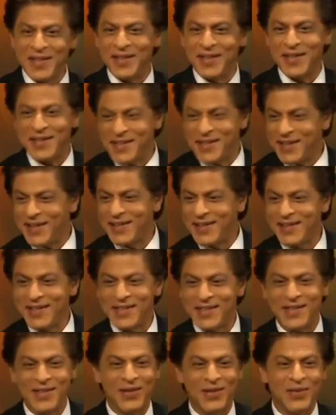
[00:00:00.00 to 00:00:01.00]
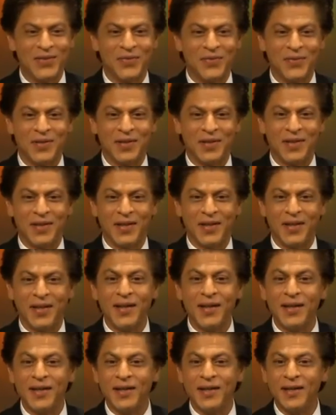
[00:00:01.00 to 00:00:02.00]
resilience of the
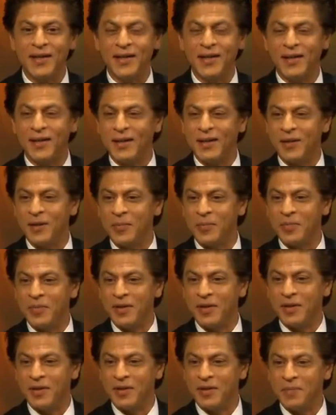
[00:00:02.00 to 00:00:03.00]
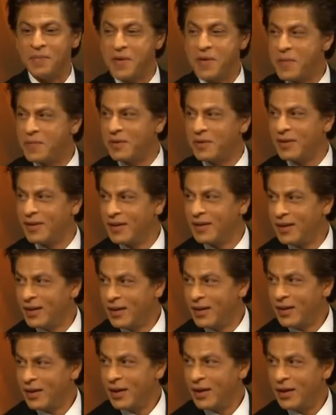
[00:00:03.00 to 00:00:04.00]
Indian people
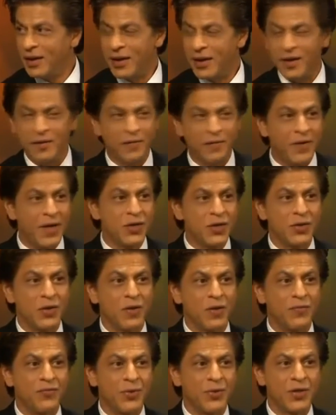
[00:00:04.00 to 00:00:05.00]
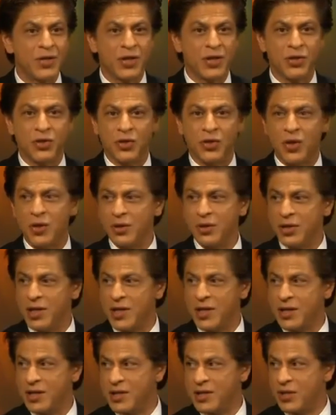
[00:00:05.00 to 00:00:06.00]
in face of such strong
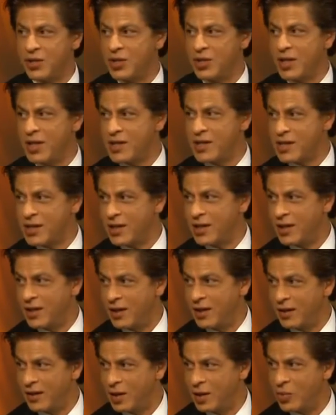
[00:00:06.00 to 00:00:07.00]
changes as GST and